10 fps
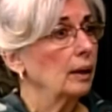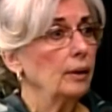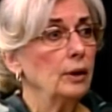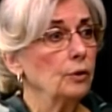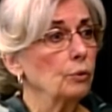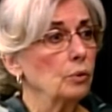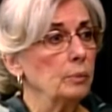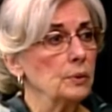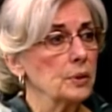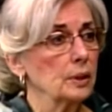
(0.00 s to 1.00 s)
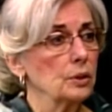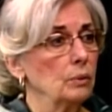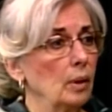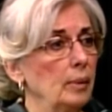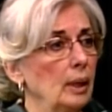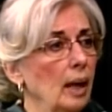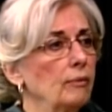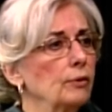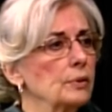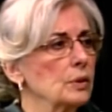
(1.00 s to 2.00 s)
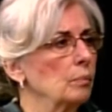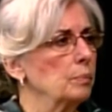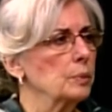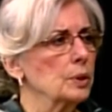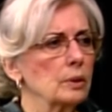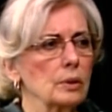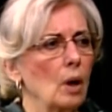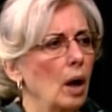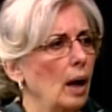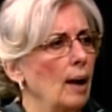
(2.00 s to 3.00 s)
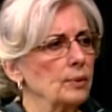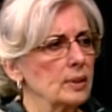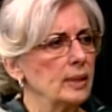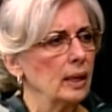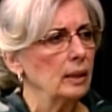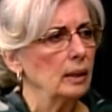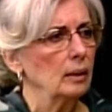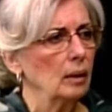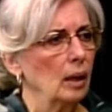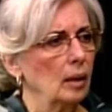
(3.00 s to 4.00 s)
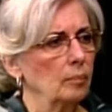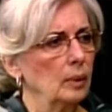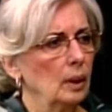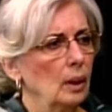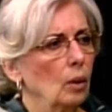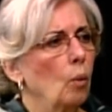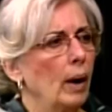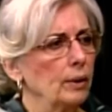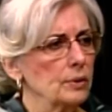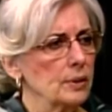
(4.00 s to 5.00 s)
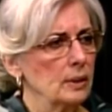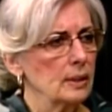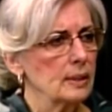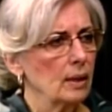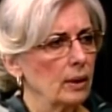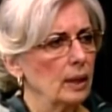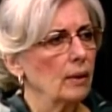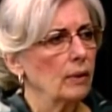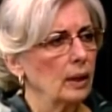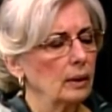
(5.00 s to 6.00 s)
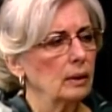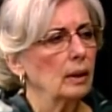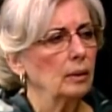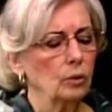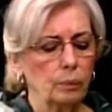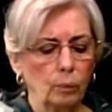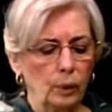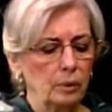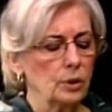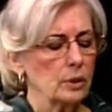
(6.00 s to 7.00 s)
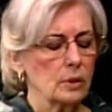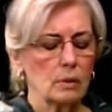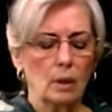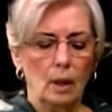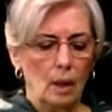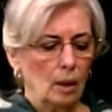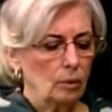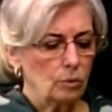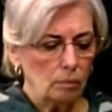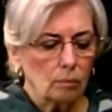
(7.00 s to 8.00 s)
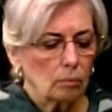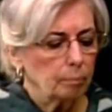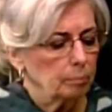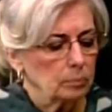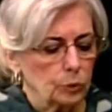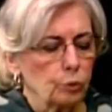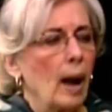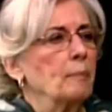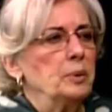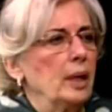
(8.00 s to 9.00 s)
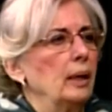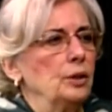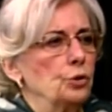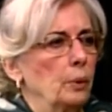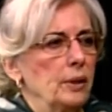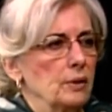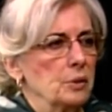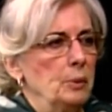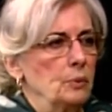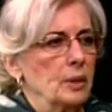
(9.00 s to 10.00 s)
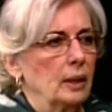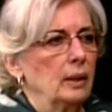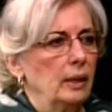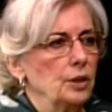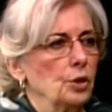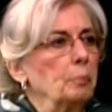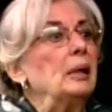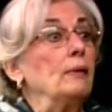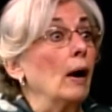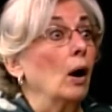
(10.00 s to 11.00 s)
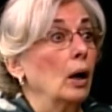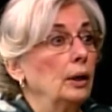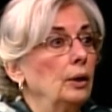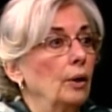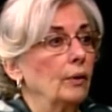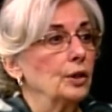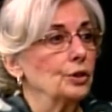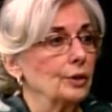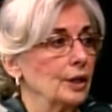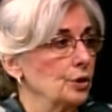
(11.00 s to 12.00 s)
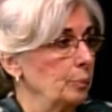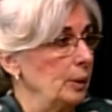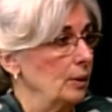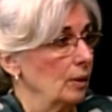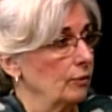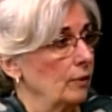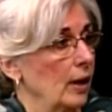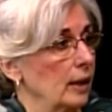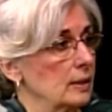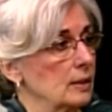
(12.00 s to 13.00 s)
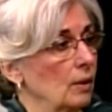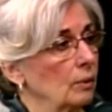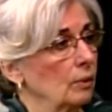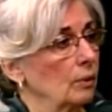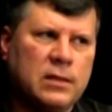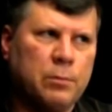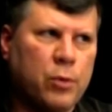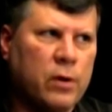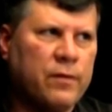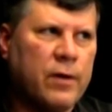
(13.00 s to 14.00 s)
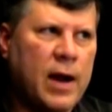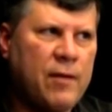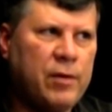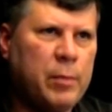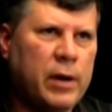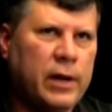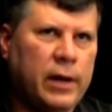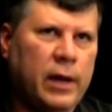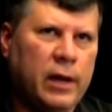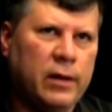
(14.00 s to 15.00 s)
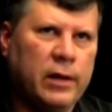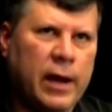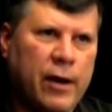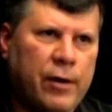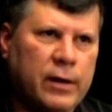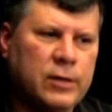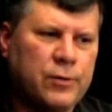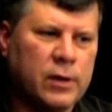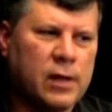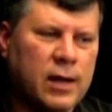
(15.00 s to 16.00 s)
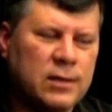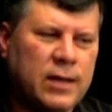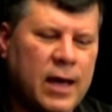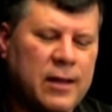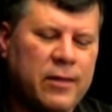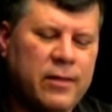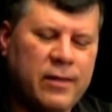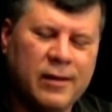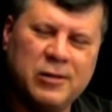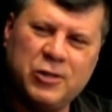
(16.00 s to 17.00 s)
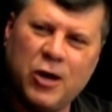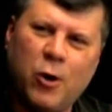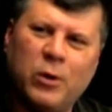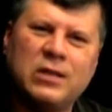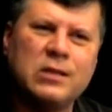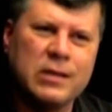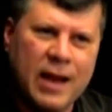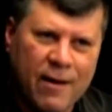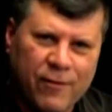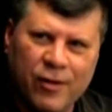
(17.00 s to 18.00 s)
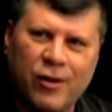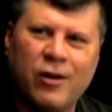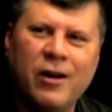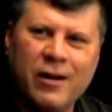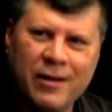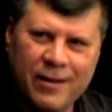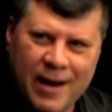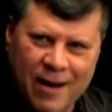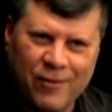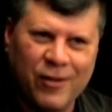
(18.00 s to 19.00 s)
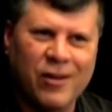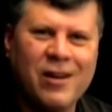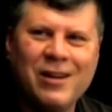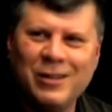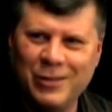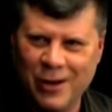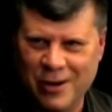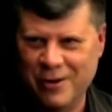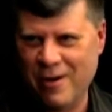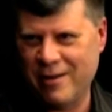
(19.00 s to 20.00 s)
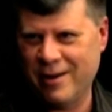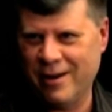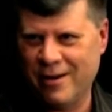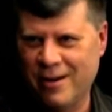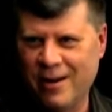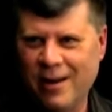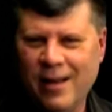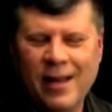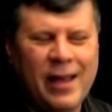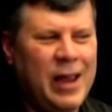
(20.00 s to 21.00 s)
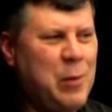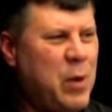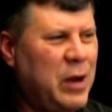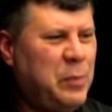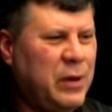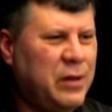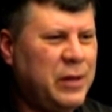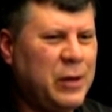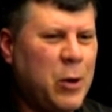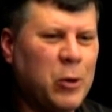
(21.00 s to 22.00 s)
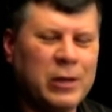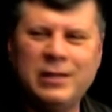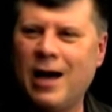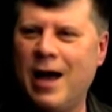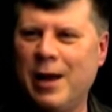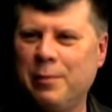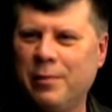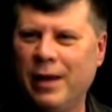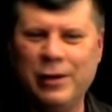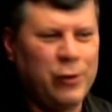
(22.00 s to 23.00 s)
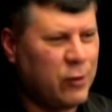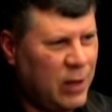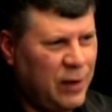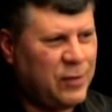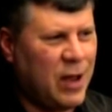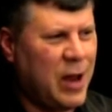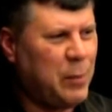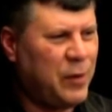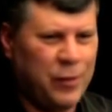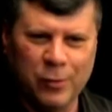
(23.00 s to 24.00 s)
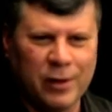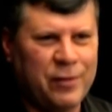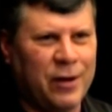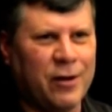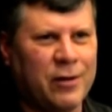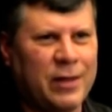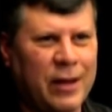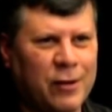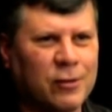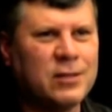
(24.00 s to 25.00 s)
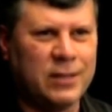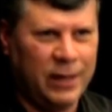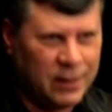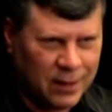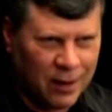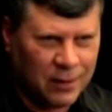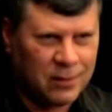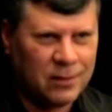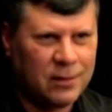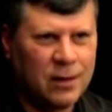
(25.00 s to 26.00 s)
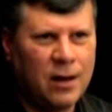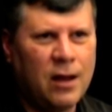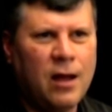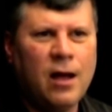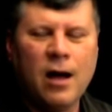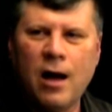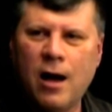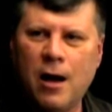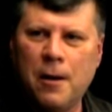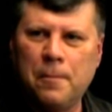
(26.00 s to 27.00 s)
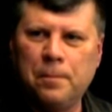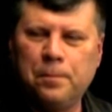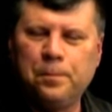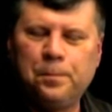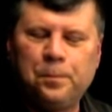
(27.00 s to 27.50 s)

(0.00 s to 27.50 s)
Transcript: I think through the music too. But I mean, I've heard some such outstanding um, choirs in this area that that would just drop dead enjoy this music, mm -hmm. and they should be there. You know, they should they should right. be there for that. But so I think it's important for everybody in the area to realize that this show is never, never done around here. It might be the only time in your lifetime, if you live here, that you'll see it done. Um,